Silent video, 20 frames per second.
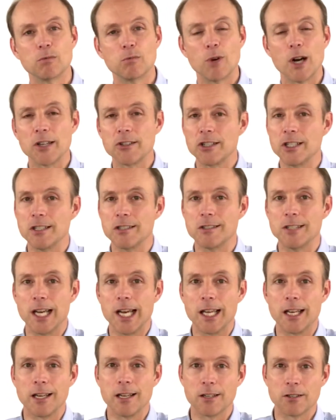watching his
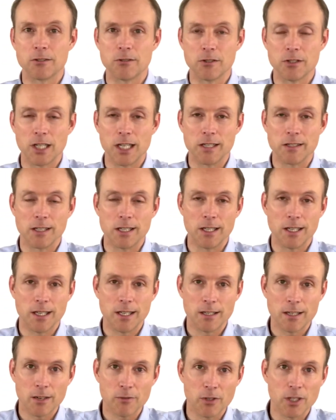diet and exercising
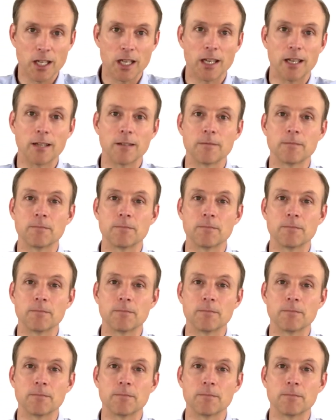every day